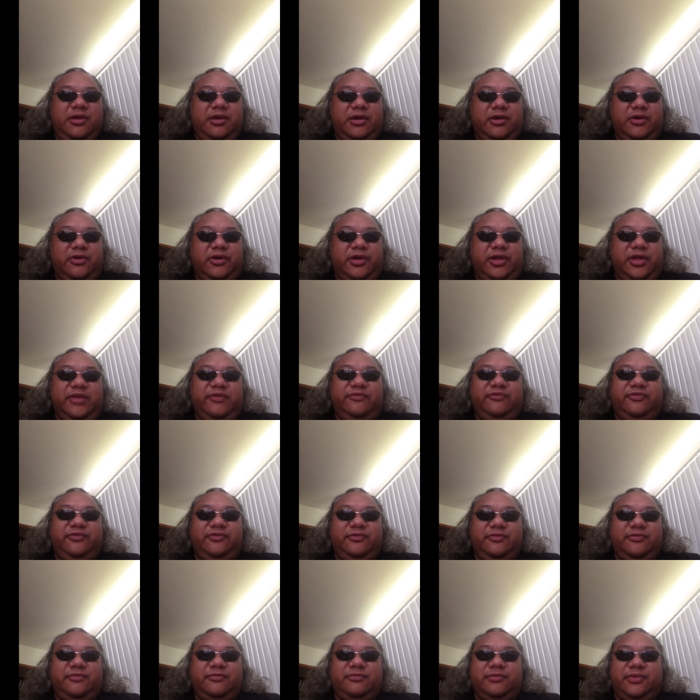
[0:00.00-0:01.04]
and
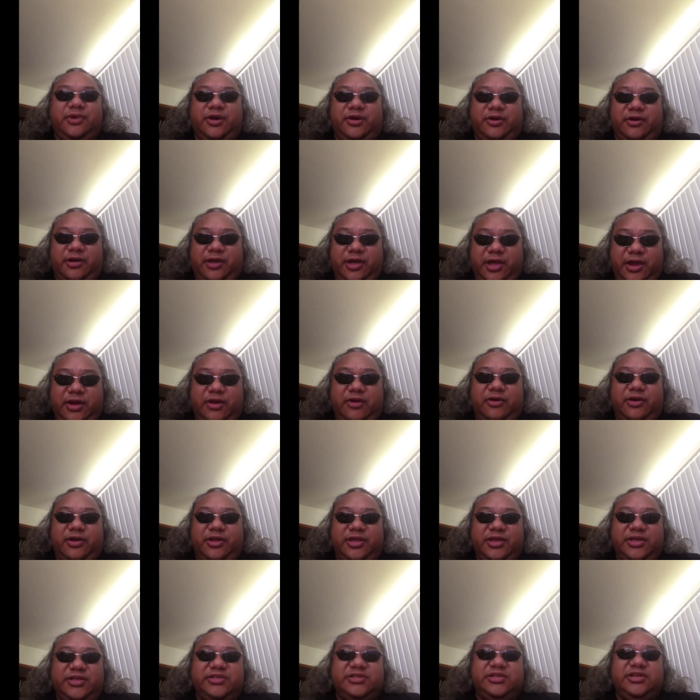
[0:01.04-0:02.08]
are
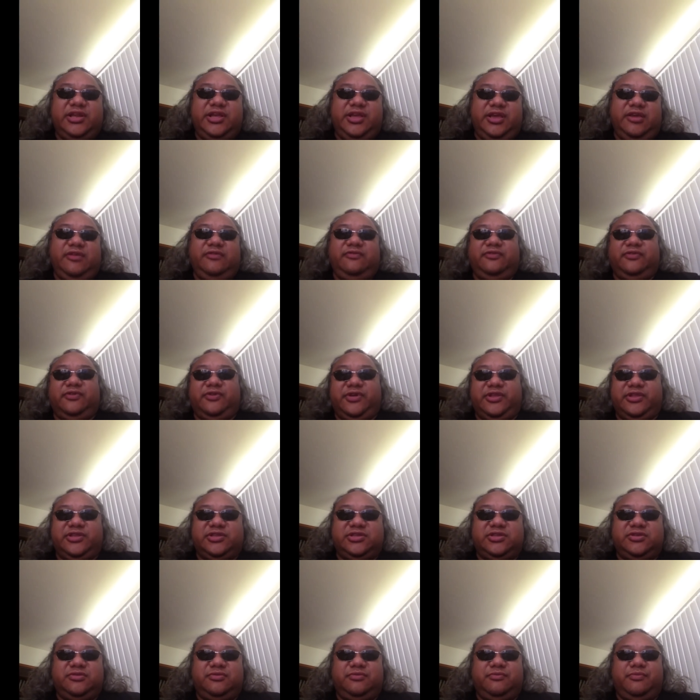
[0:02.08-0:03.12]
easily
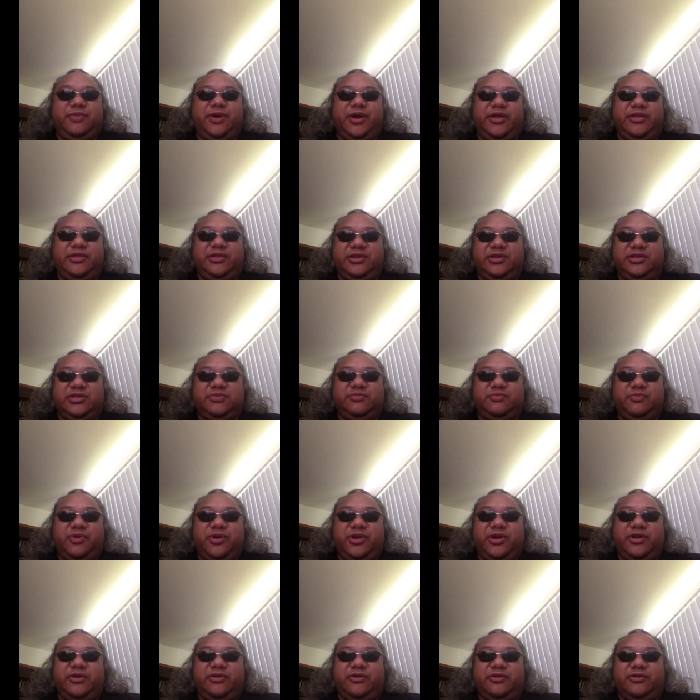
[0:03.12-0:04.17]
influenced by these
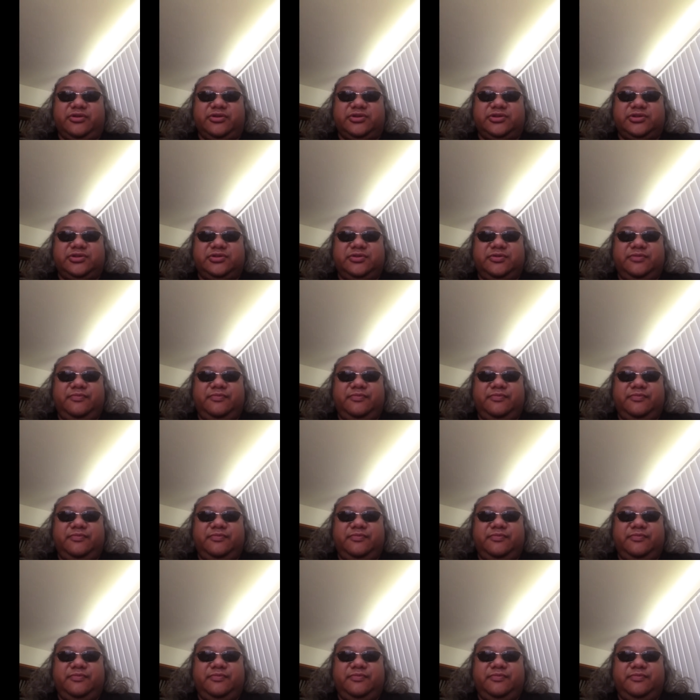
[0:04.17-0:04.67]
predators.